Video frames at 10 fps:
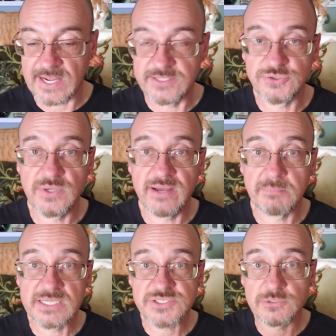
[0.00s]
I do have
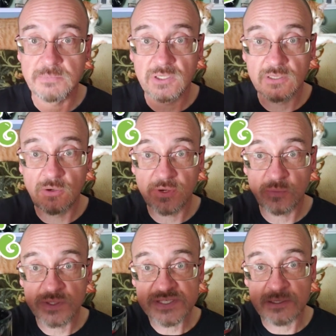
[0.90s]
Monster Mug
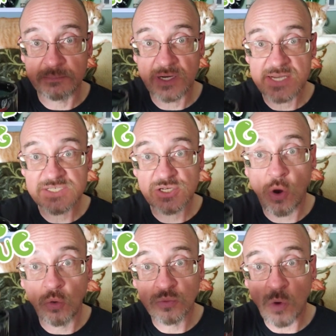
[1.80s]
loaded with some nice
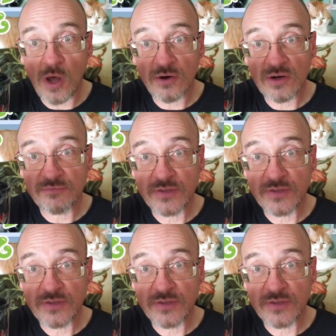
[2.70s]
cold water.